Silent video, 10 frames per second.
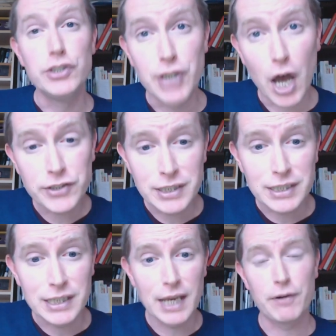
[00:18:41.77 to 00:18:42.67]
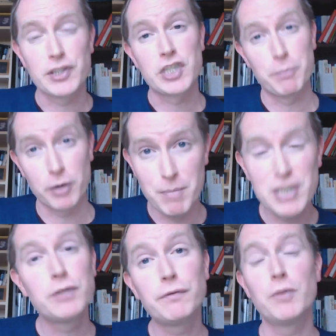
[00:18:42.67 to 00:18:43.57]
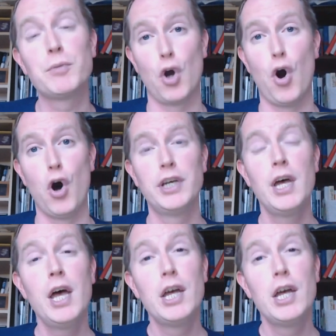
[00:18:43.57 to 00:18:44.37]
doesn't give us the permission from God